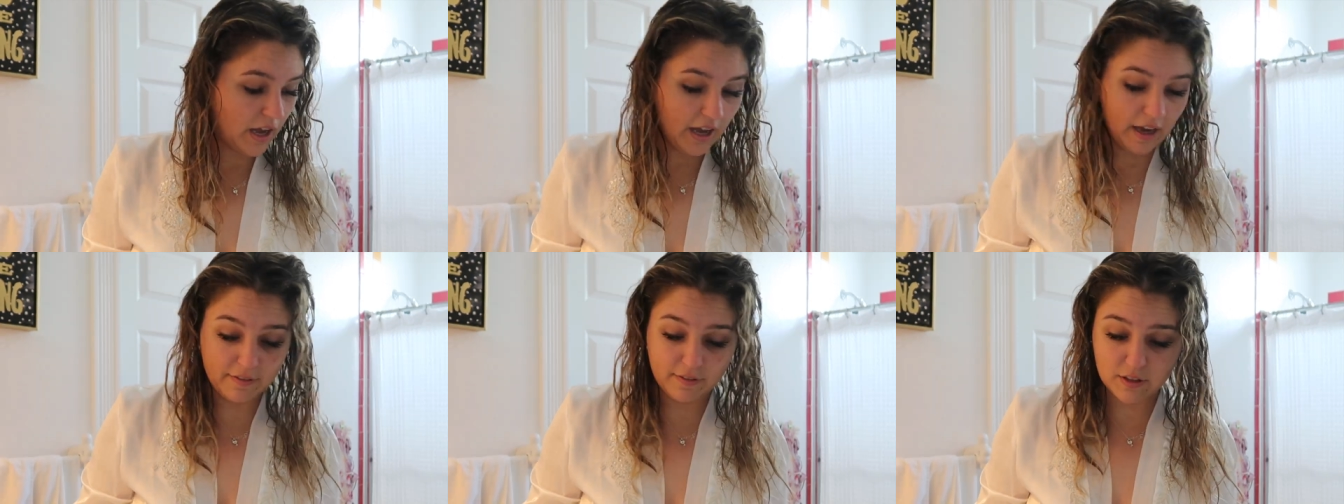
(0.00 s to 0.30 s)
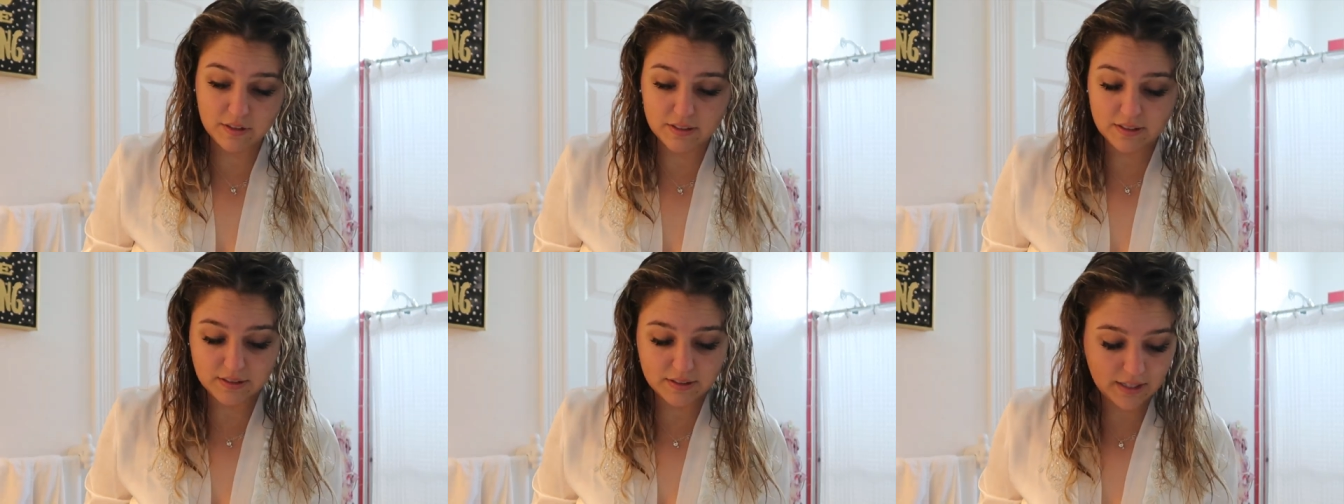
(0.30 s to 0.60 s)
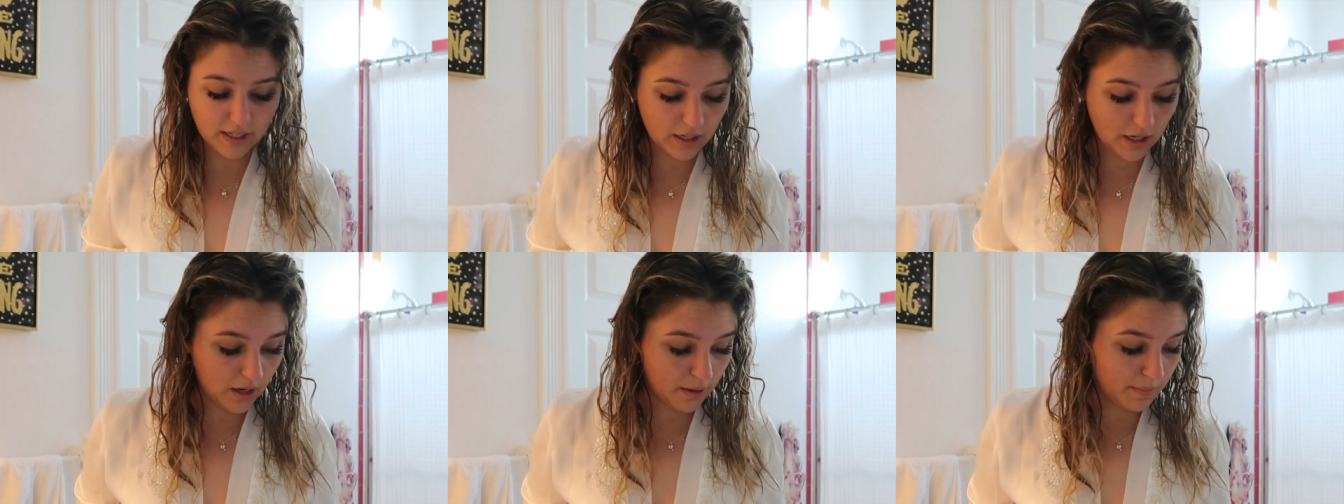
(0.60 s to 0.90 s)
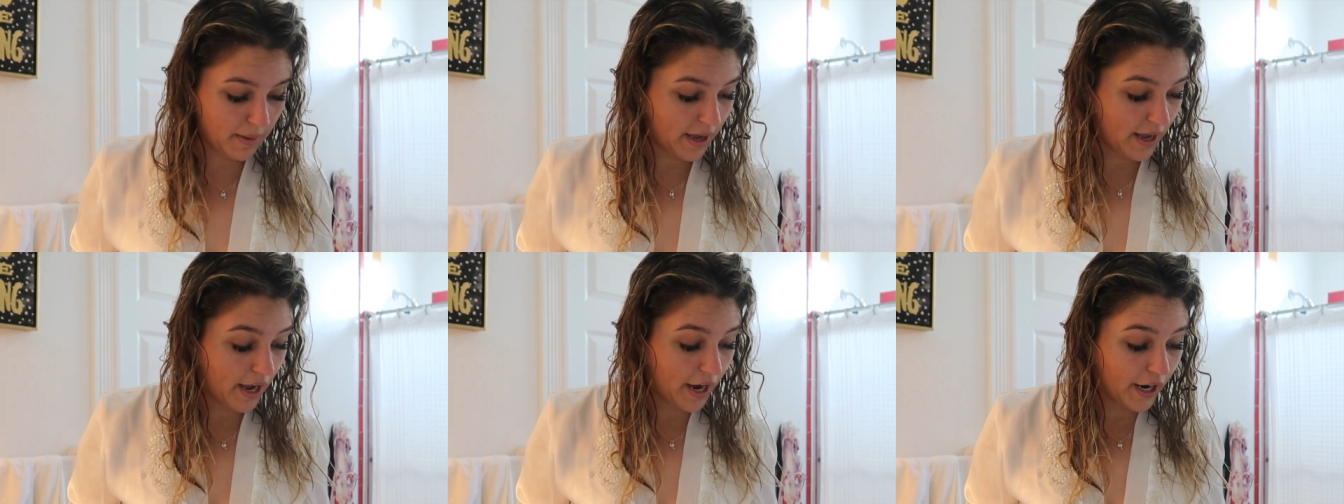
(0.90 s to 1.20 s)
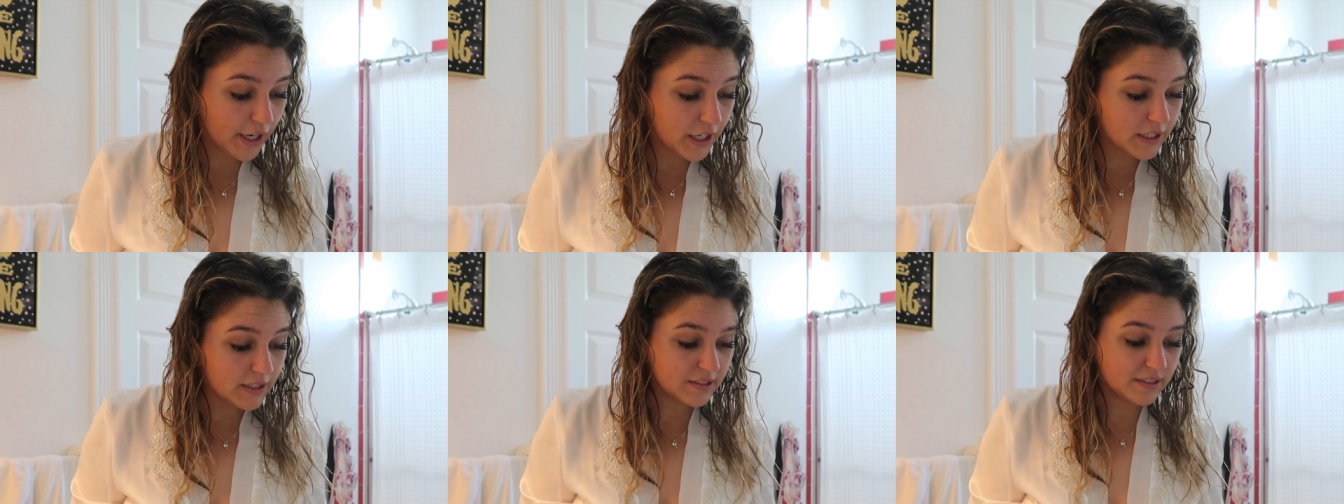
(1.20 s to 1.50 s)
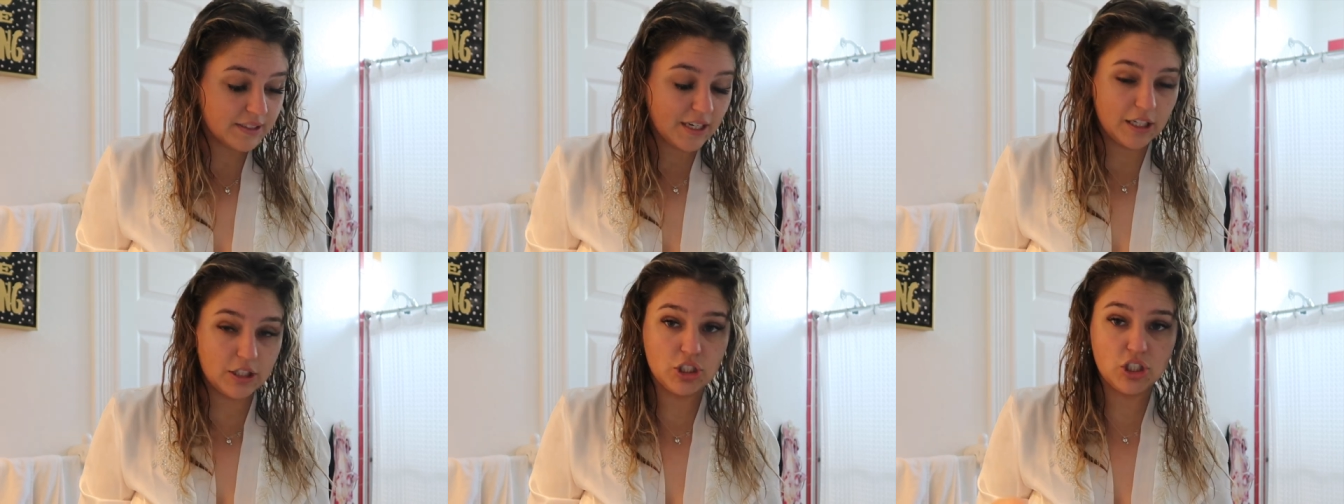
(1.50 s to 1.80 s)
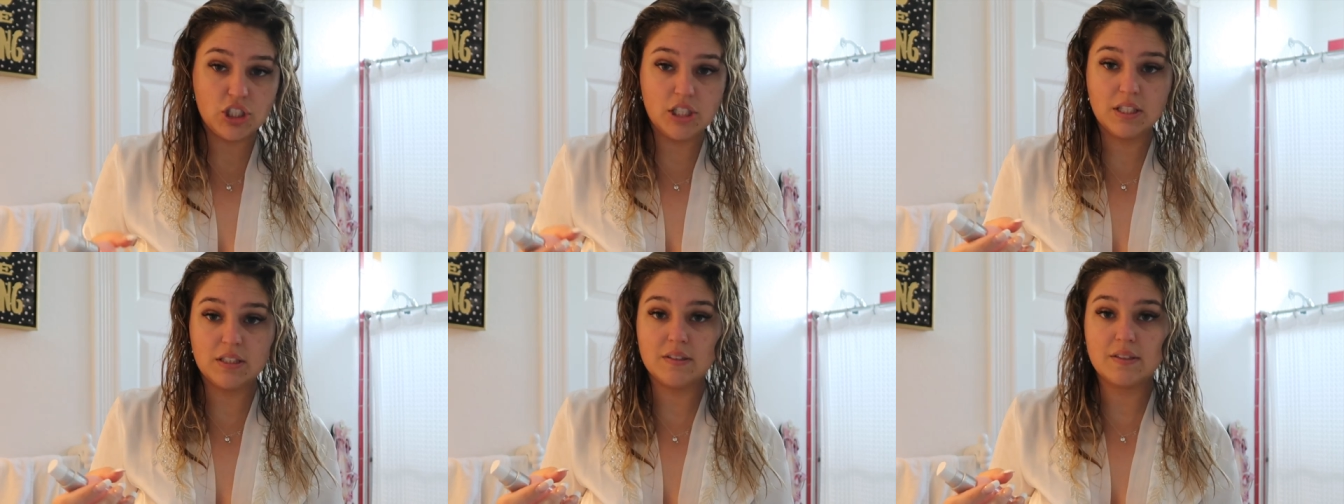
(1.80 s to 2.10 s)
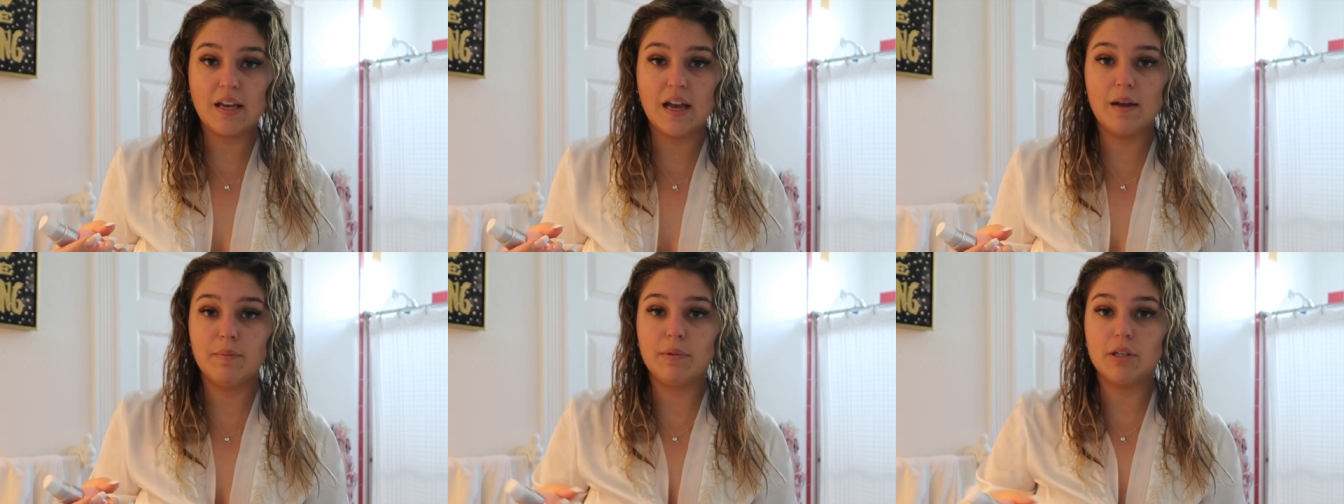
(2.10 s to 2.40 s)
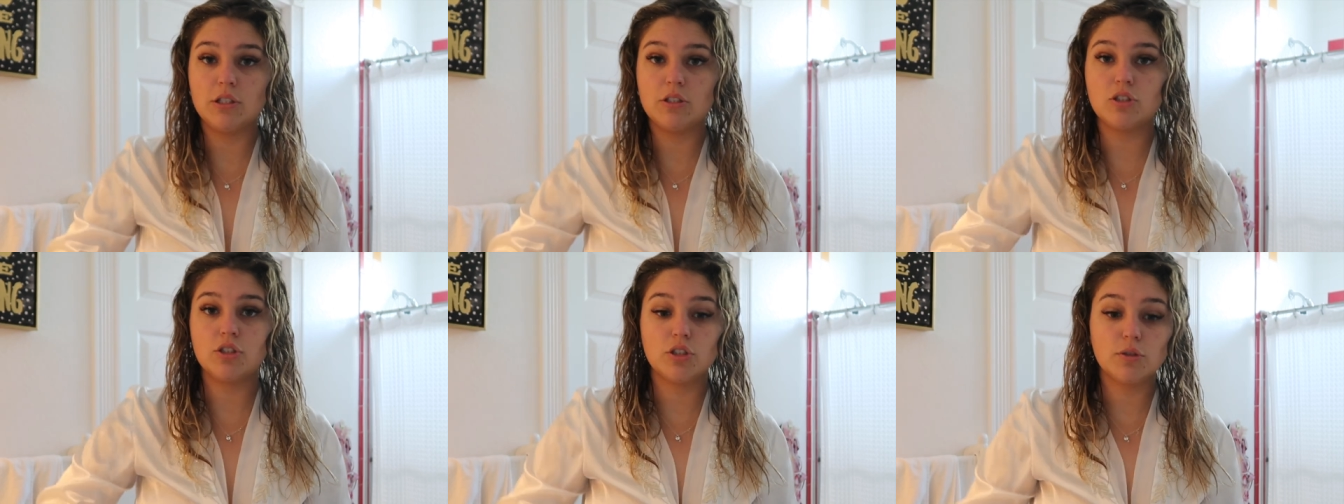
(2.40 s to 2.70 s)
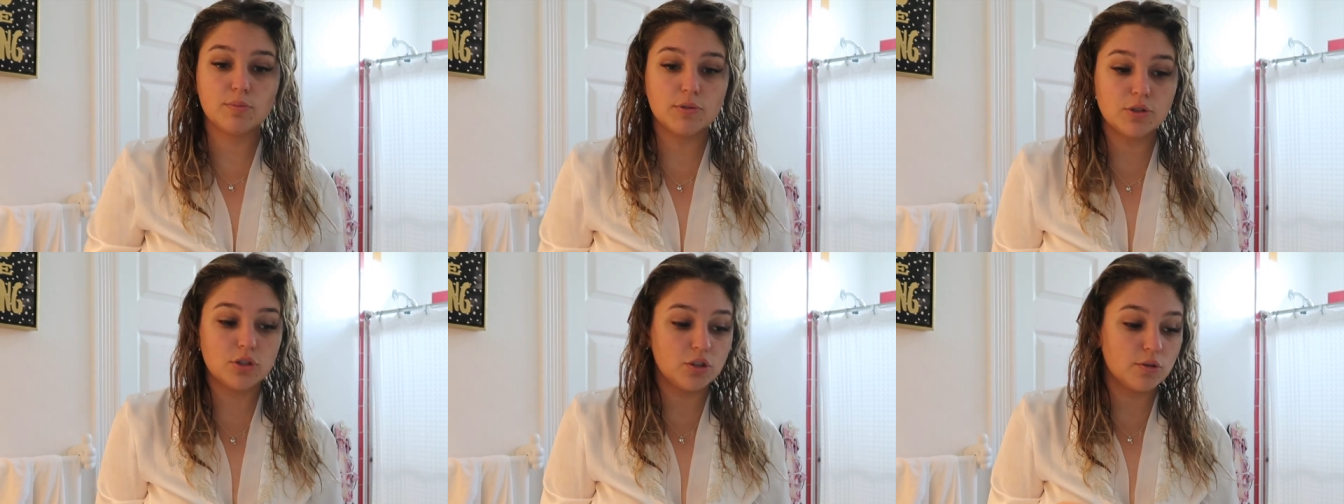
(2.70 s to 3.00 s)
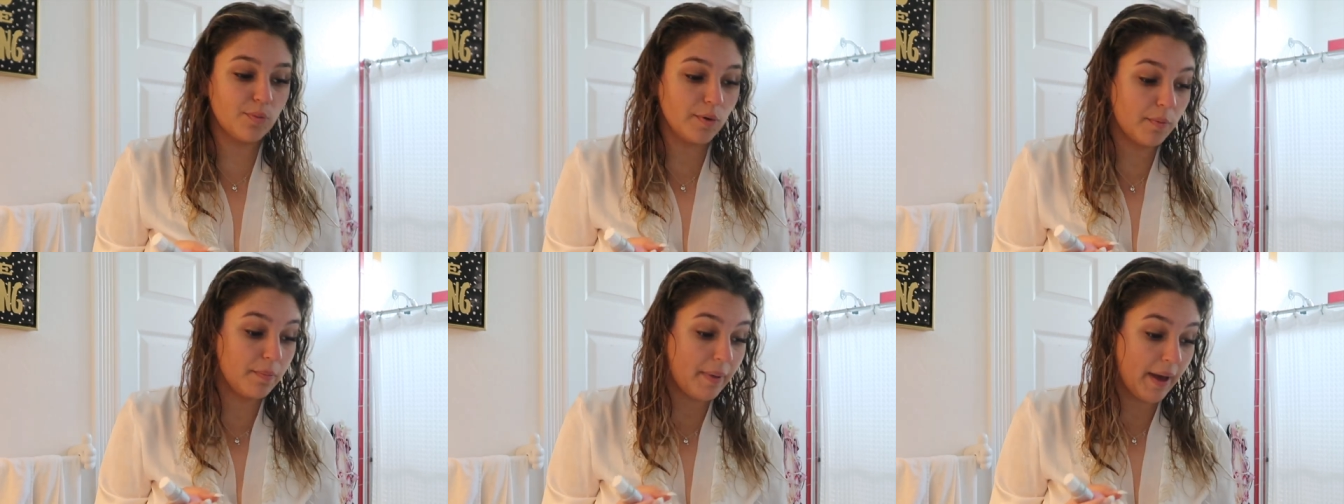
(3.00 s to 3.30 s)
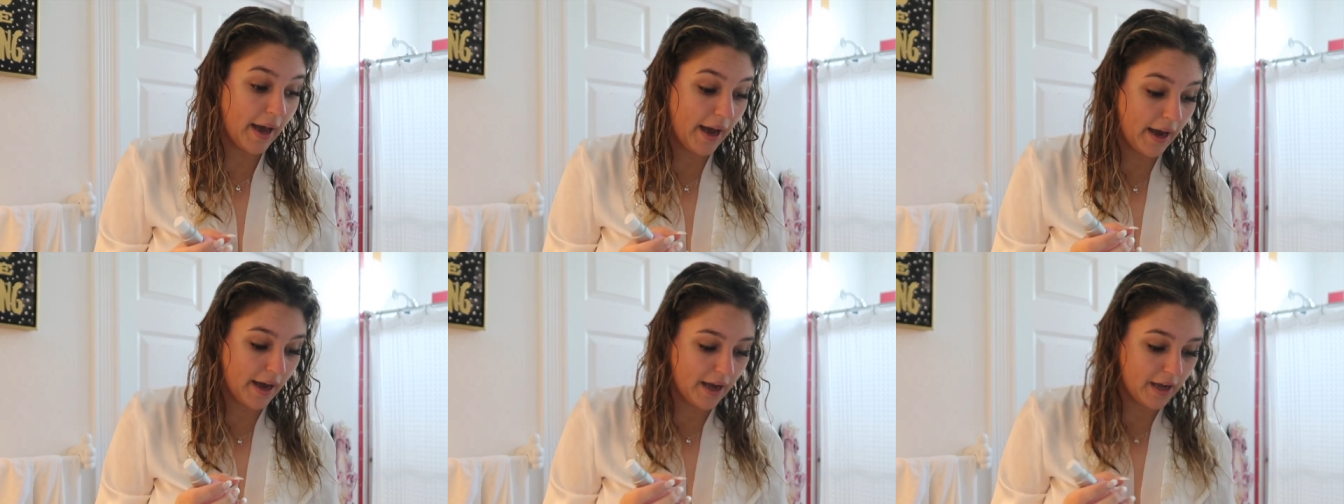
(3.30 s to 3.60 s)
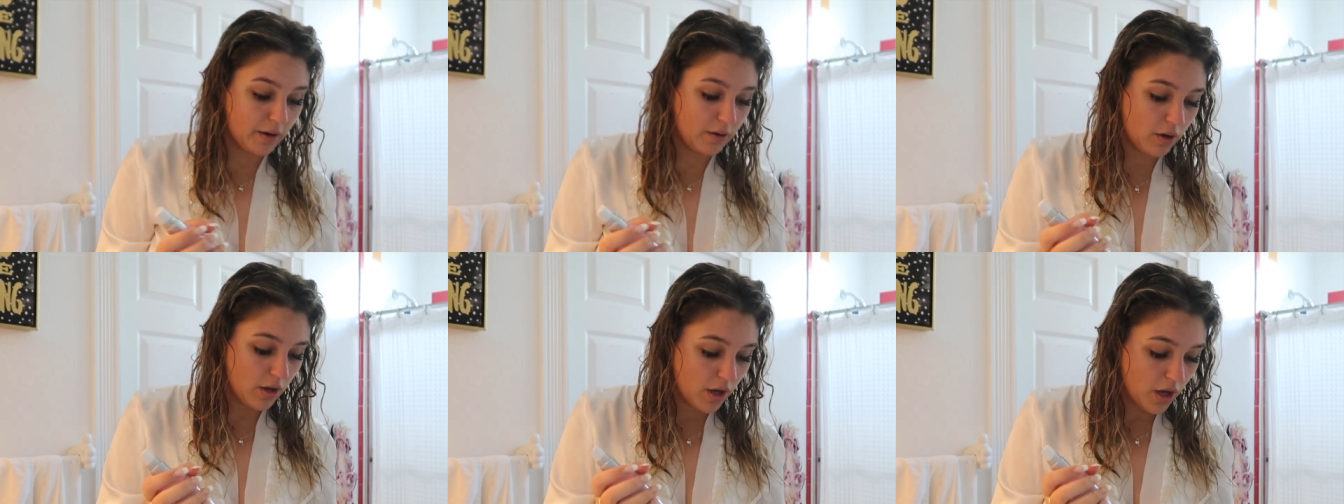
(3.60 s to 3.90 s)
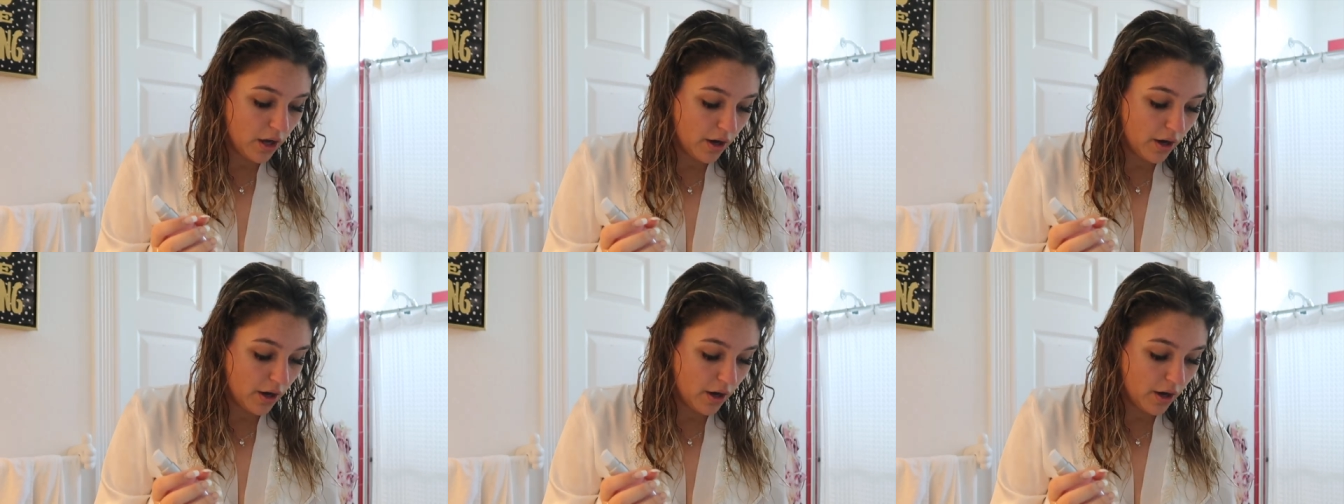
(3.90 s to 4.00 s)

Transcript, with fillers: Ever since I got my hair extensions, I've been super, super bad